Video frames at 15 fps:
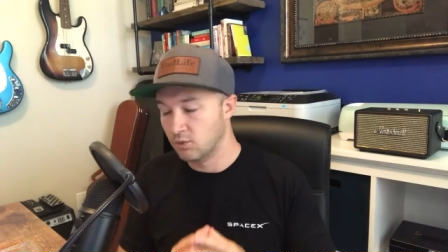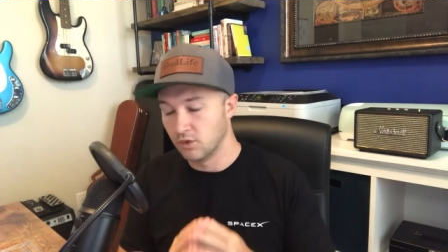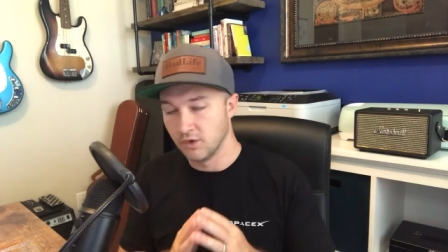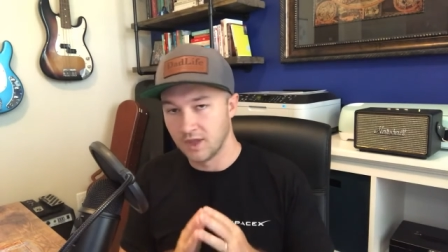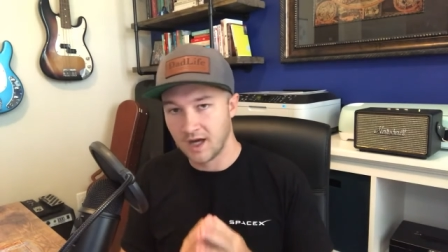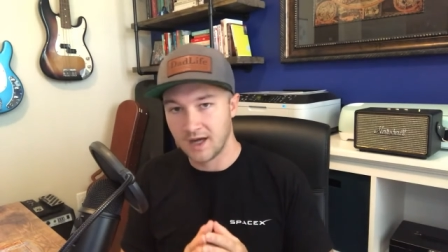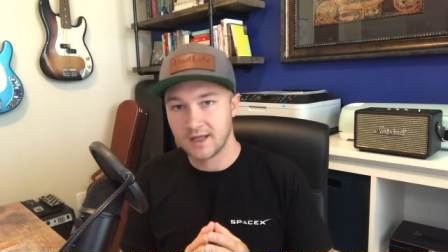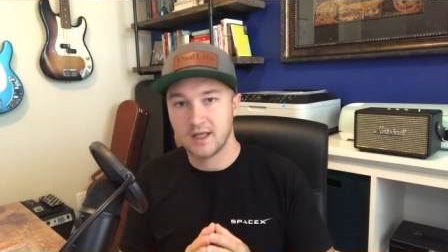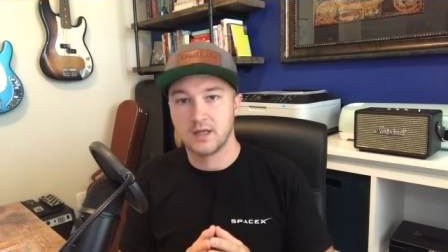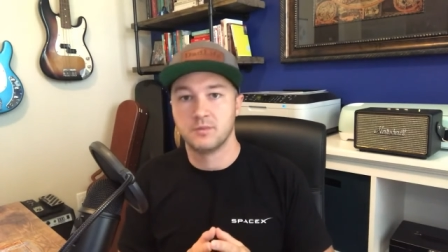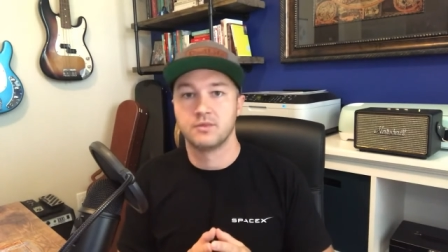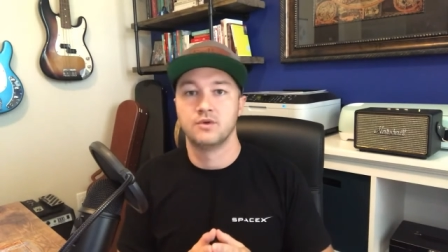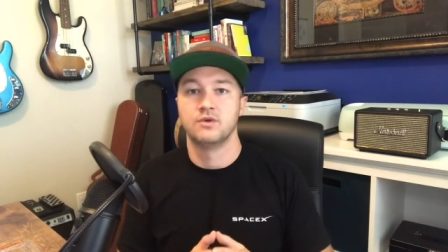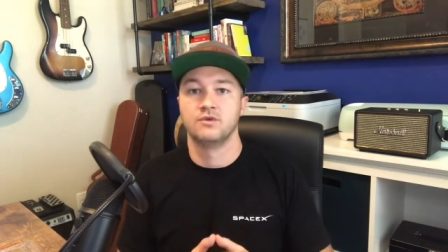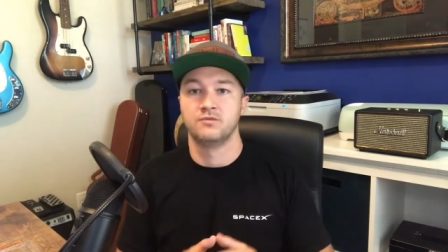It will not
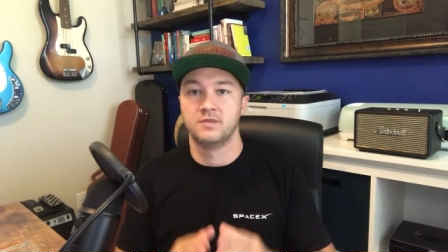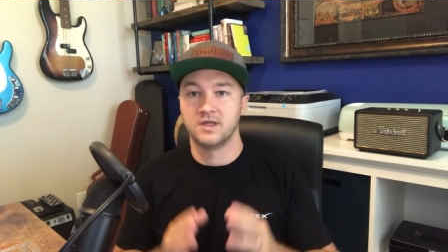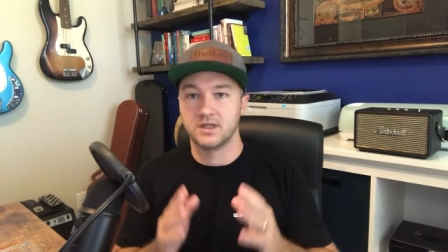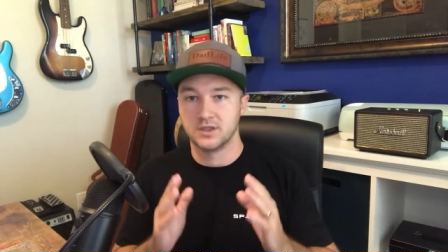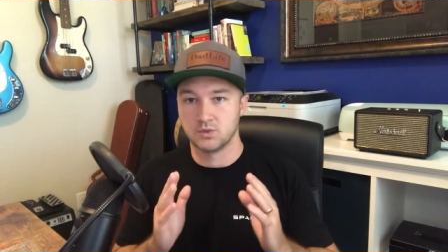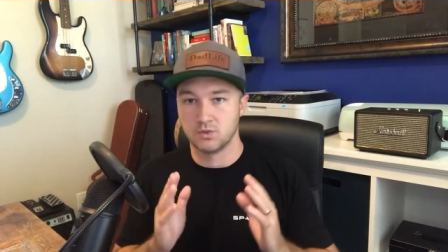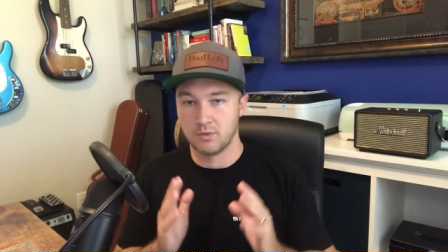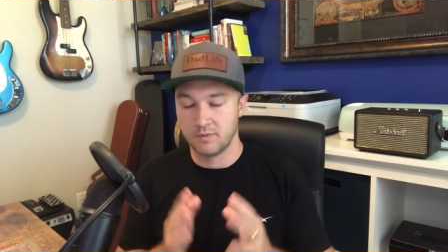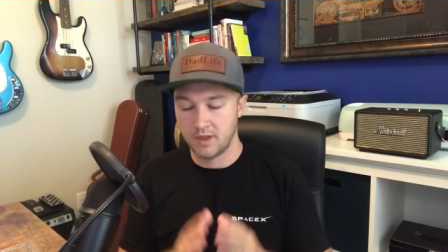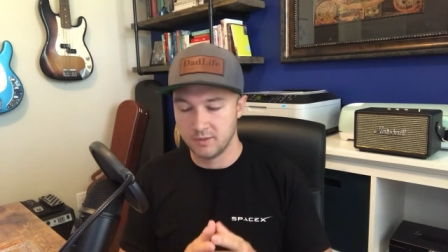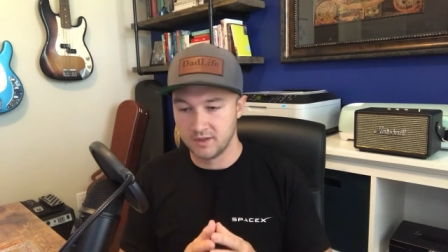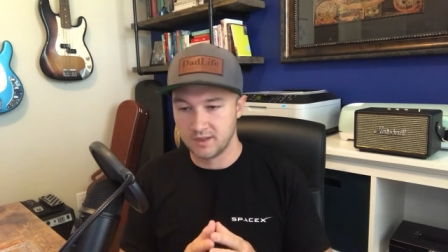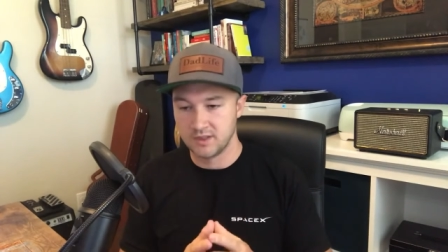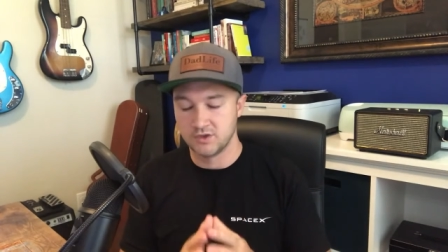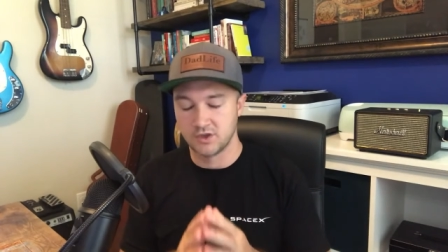get approved because
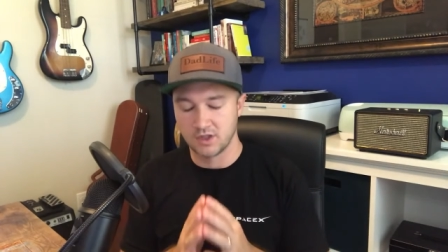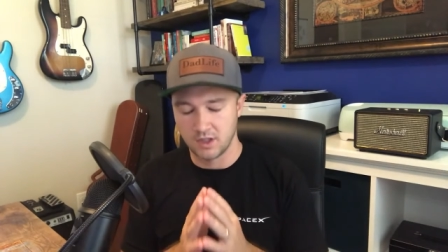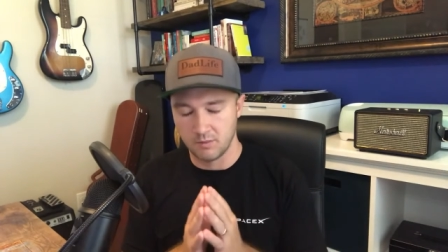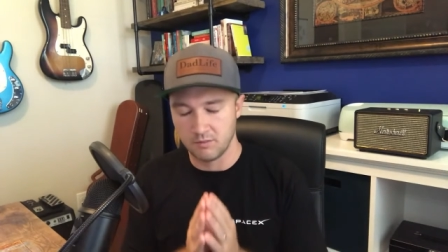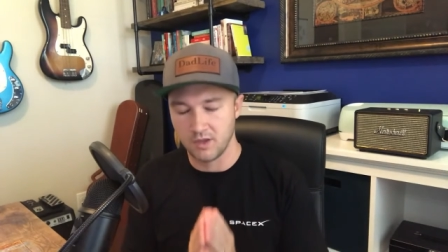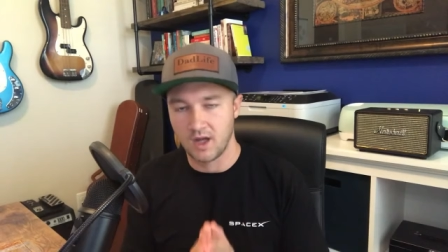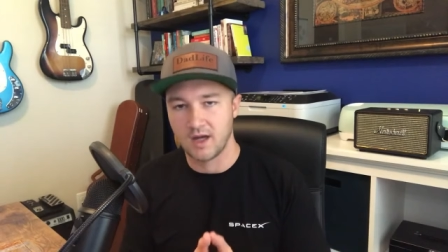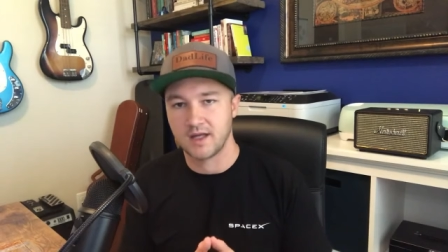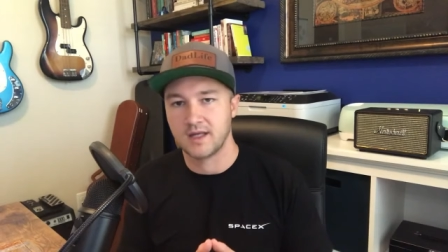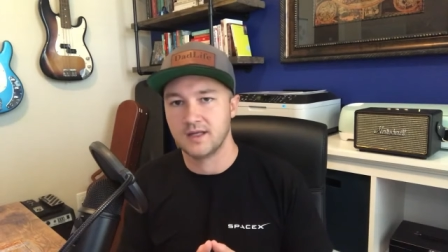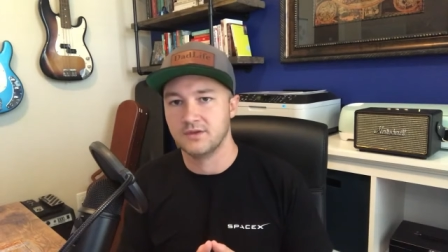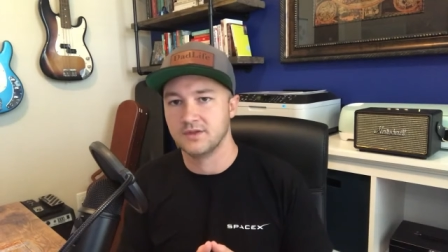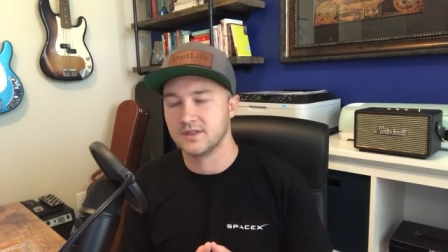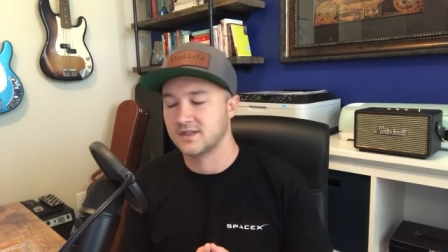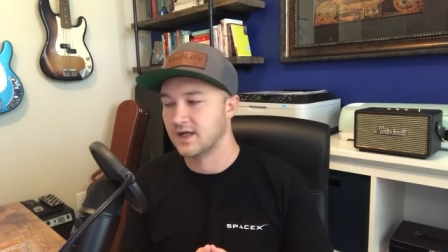Republicans are going to block
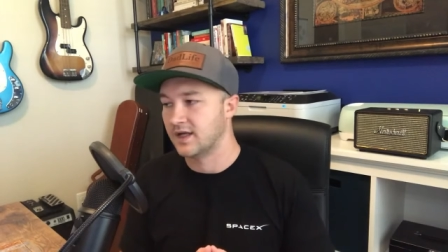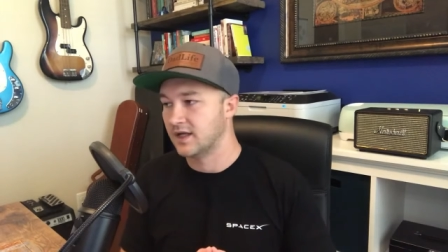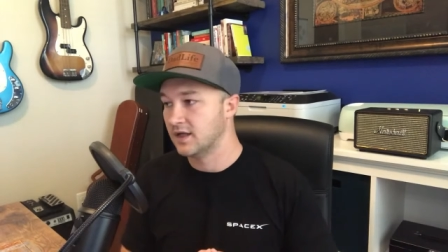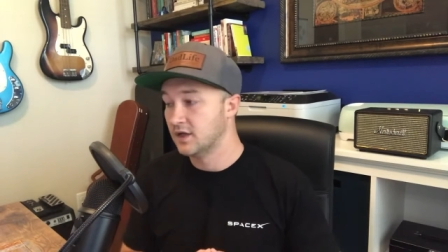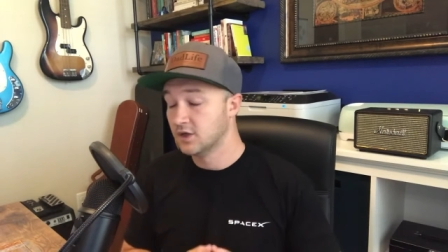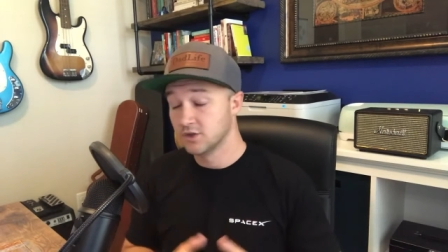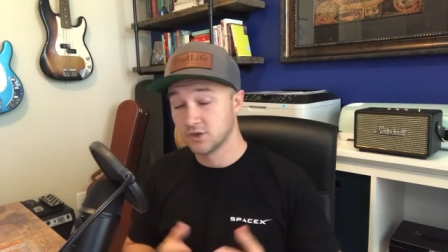it in the Senate.